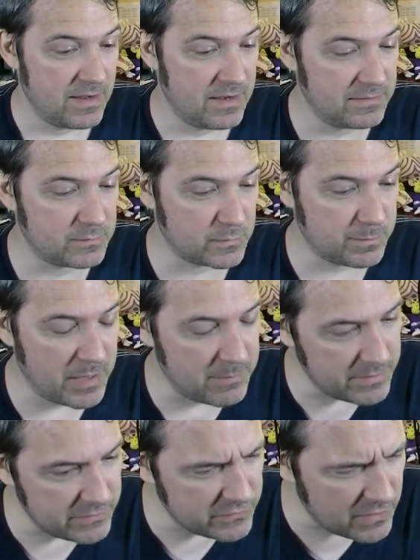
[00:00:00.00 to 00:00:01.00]
Uh, this was
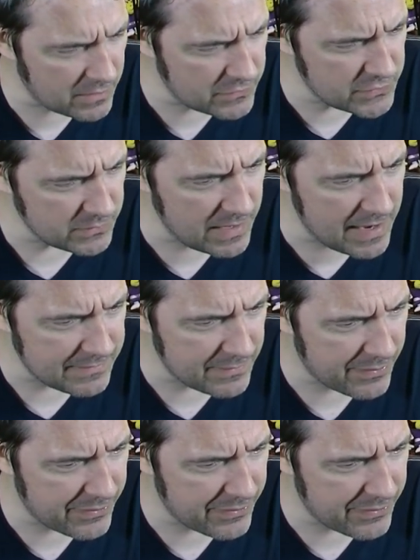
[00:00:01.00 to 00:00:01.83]
published on July the